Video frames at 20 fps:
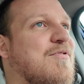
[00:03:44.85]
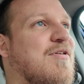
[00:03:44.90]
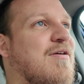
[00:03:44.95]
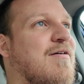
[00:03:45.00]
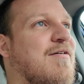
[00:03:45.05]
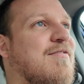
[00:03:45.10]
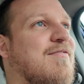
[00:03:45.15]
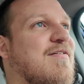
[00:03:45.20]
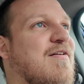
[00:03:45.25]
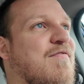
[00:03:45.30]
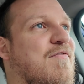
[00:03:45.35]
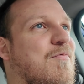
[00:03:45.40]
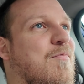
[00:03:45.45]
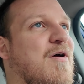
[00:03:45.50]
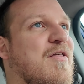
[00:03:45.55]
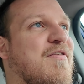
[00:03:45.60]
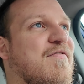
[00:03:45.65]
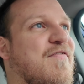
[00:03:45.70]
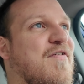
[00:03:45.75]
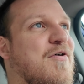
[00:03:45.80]
So if you
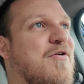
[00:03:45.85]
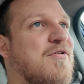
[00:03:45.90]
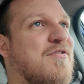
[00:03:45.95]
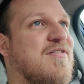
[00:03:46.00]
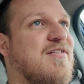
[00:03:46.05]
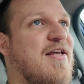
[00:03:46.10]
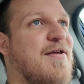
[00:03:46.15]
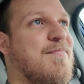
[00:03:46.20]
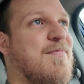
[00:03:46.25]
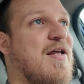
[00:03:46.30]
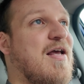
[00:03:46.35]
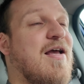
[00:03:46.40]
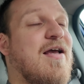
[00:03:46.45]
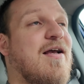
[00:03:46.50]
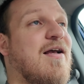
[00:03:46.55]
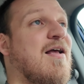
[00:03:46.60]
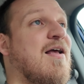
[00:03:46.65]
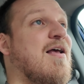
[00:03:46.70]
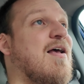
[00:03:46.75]
want the photos same day,